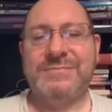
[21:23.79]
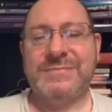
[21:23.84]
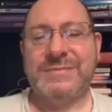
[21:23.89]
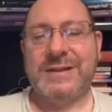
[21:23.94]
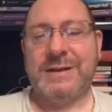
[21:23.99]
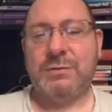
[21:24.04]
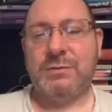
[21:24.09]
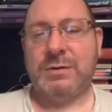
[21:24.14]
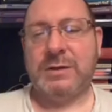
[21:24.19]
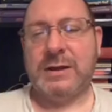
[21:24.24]

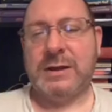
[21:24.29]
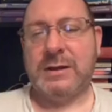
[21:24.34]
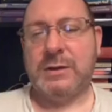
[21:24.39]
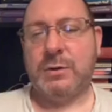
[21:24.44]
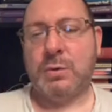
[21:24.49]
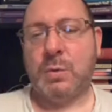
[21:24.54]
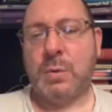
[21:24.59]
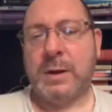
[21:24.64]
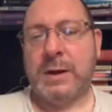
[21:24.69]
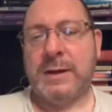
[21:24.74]
That would get in
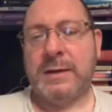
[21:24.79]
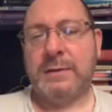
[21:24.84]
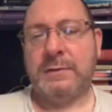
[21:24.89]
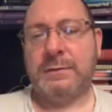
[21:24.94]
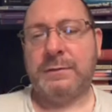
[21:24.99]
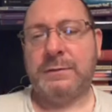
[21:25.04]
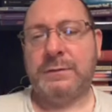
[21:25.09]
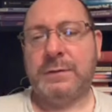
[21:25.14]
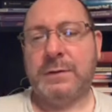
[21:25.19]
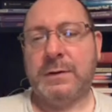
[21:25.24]
the way
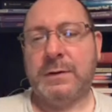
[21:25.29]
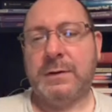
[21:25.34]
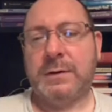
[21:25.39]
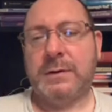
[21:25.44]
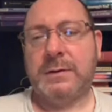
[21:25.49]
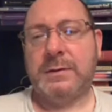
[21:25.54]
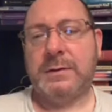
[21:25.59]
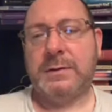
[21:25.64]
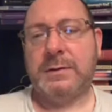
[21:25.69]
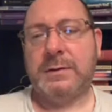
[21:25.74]
of uh,
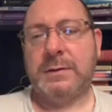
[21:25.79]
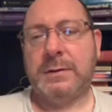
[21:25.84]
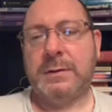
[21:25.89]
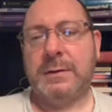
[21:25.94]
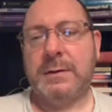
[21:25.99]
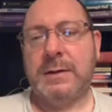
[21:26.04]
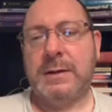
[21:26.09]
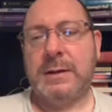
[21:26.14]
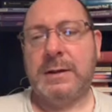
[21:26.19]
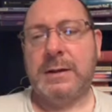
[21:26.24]

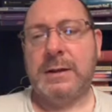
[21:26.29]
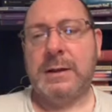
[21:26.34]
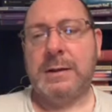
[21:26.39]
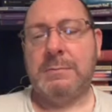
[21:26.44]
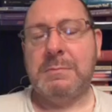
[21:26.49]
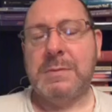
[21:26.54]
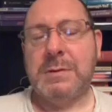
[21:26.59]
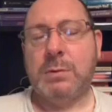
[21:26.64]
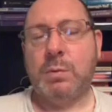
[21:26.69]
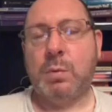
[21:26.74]

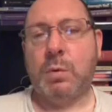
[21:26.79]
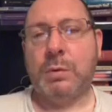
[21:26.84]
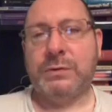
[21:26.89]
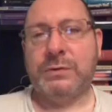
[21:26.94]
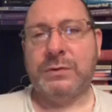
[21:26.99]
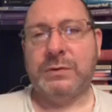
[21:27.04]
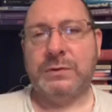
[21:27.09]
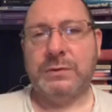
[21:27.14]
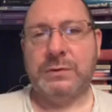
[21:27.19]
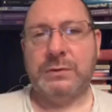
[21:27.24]
me
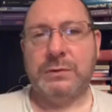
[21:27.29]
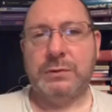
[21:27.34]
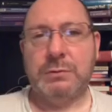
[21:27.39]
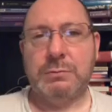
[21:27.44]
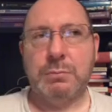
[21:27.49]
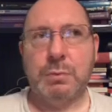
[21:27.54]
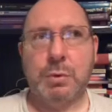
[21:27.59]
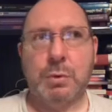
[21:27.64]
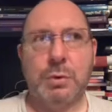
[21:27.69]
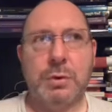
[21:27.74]
wanting to do
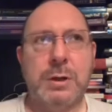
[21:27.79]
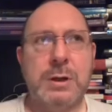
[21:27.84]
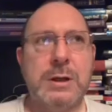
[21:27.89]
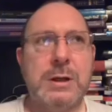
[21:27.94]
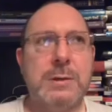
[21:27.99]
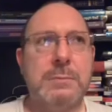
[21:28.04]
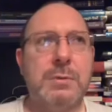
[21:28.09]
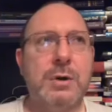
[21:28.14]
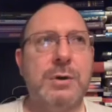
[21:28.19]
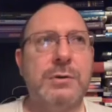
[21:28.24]
more.
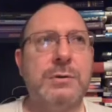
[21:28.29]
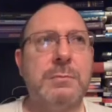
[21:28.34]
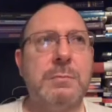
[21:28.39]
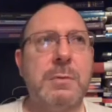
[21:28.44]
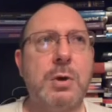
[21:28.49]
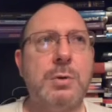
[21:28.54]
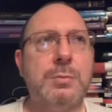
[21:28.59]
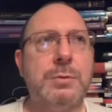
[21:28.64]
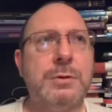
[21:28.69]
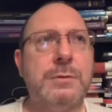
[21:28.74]
But at the
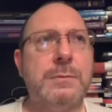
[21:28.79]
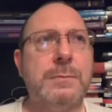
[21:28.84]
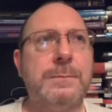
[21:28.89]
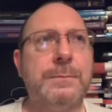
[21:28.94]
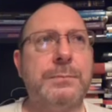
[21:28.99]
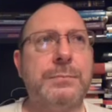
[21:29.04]
moment,